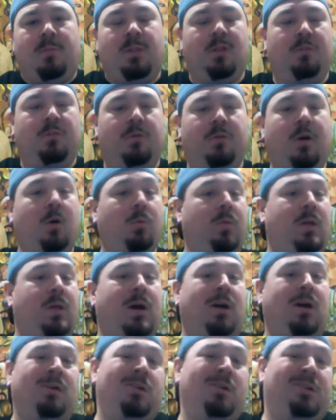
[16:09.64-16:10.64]
Laval
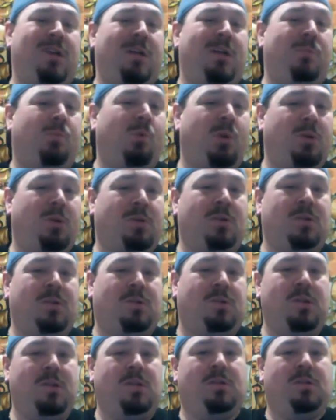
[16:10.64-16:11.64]
with 110 points
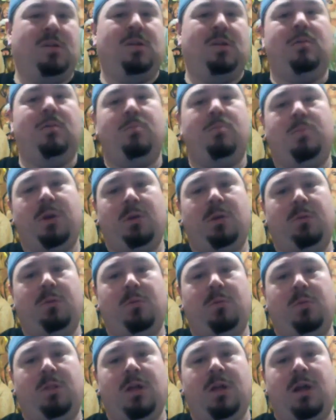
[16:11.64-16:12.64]
on the season,
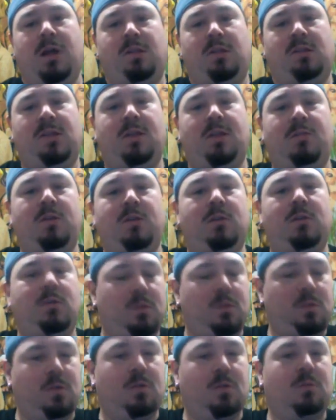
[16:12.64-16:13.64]
Binghamton with 97.
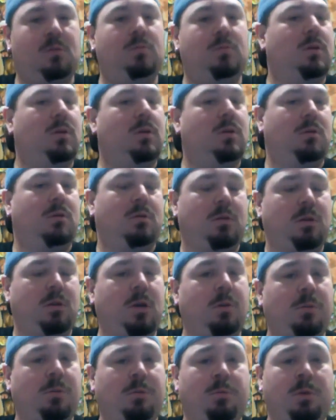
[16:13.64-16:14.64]
So
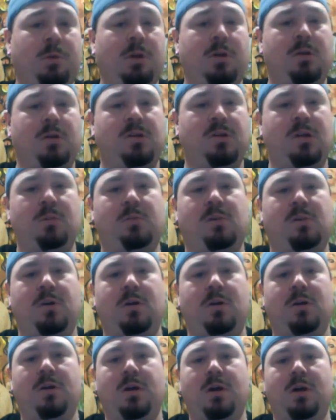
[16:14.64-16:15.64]
a couple of
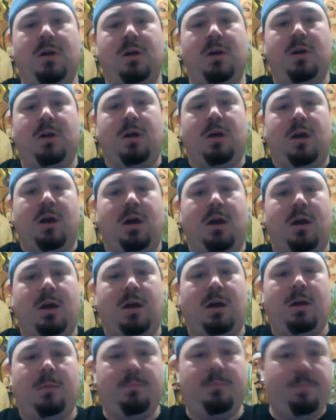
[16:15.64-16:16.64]
pretty good teams here.
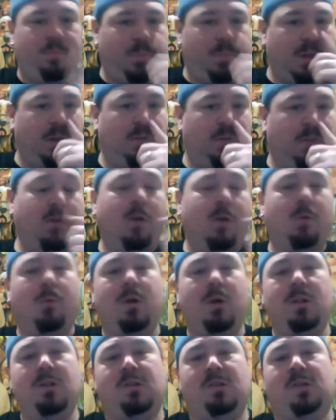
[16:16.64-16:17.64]

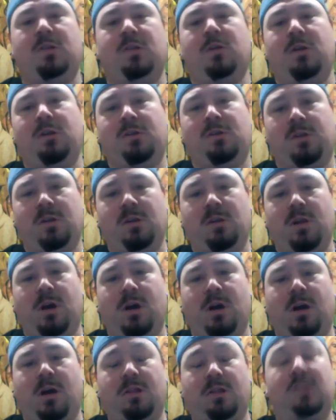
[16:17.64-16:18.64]
Laval won the
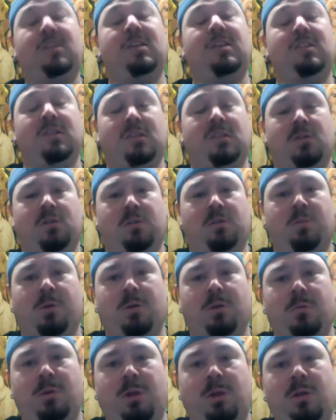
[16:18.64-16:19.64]
series, the season
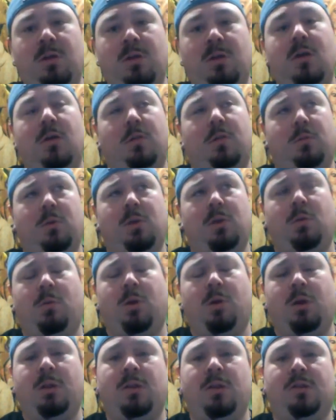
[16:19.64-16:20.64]
series,
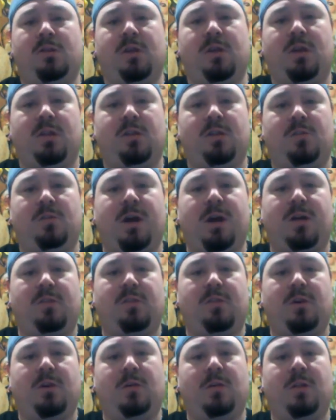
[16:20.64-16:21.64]
3-1 this
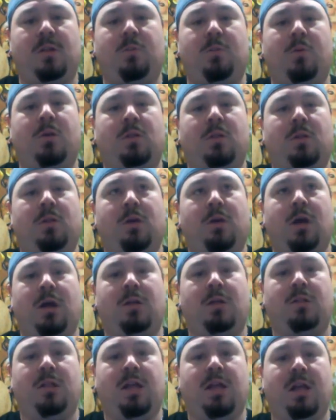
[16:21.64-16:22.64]
past year. They won their
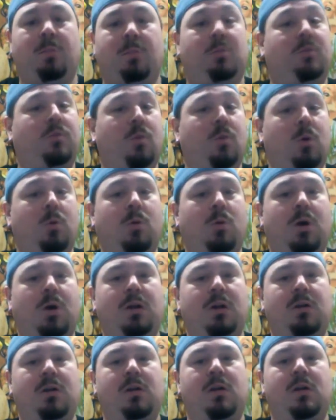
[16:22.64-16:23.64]
games
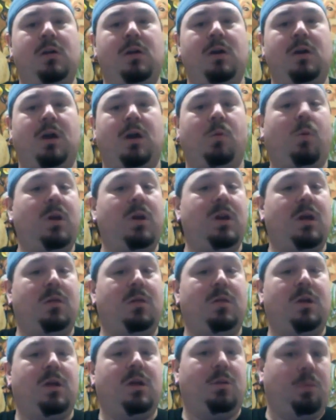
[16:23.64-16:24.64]
4-1,
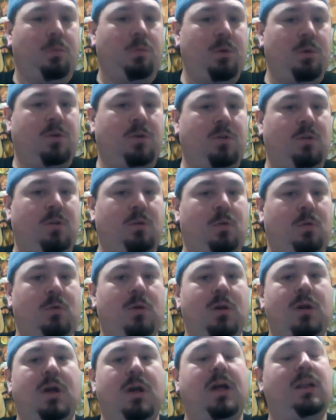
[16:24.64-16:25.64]
1-0, 3-2,
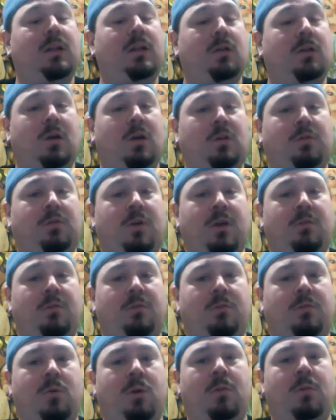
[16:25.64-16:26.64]
and then lost
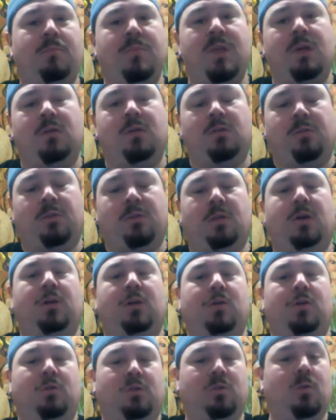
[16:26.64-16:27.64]
5-4. So if you look at
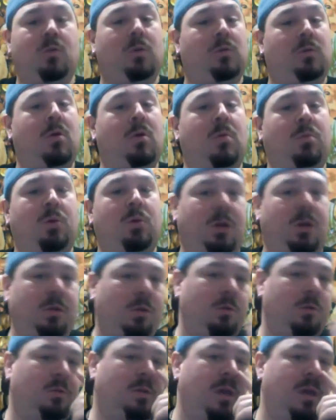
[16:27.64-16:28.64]
those scores, they're all pretty
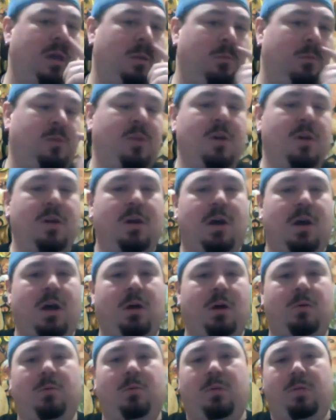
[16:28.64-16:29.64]
close games,
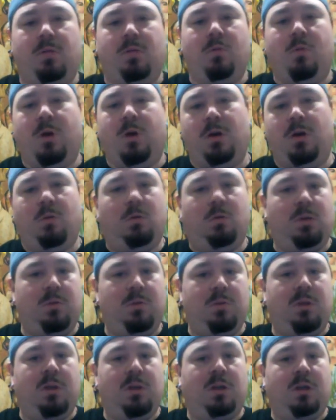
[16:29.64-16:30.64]
with the one only
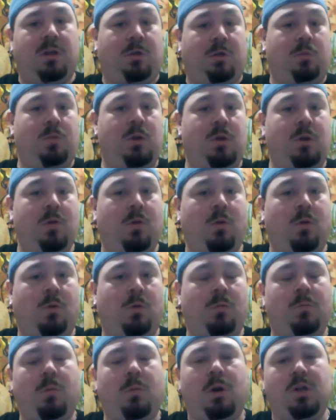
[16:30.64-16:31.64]
being like a 3-goal
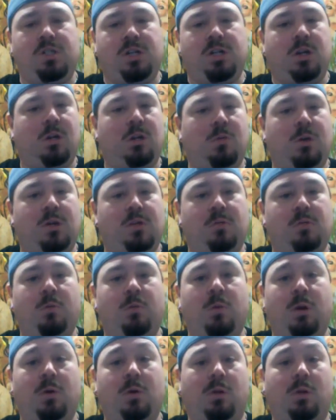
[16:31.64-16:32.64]
margin, otherwise
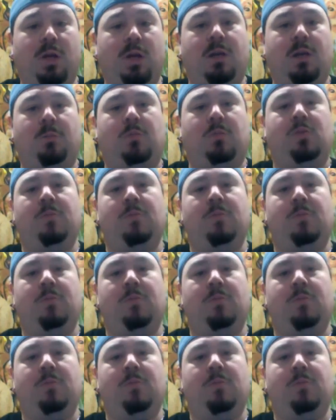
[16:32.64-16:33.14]
1-goal games.